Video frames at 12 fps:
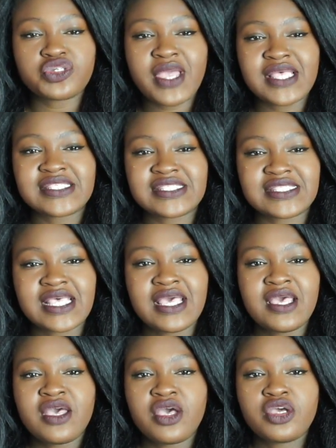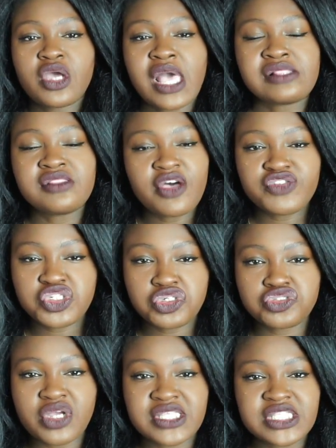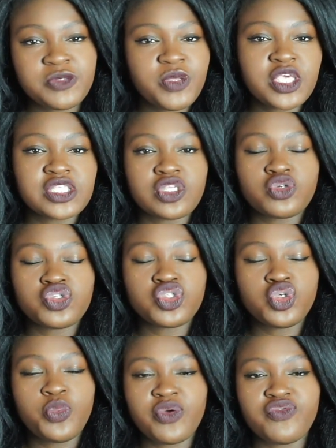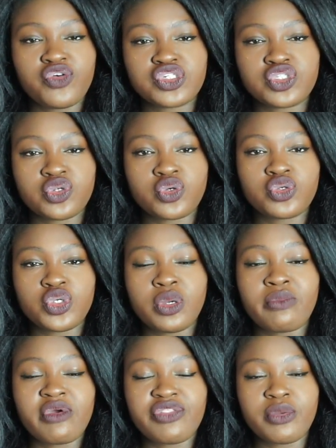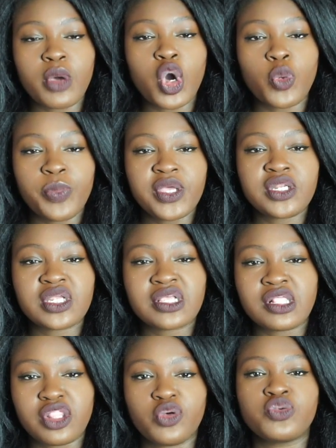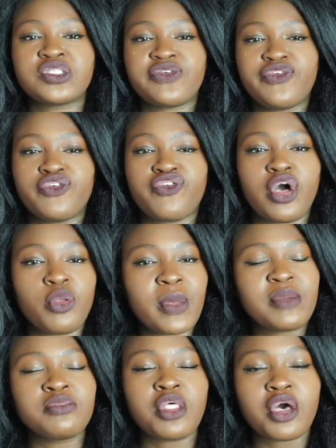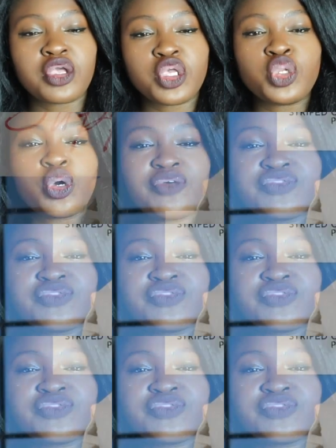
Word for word: dress I love short dresses because they're super versatile. You can wear them open and closed. If you follow my blog, you know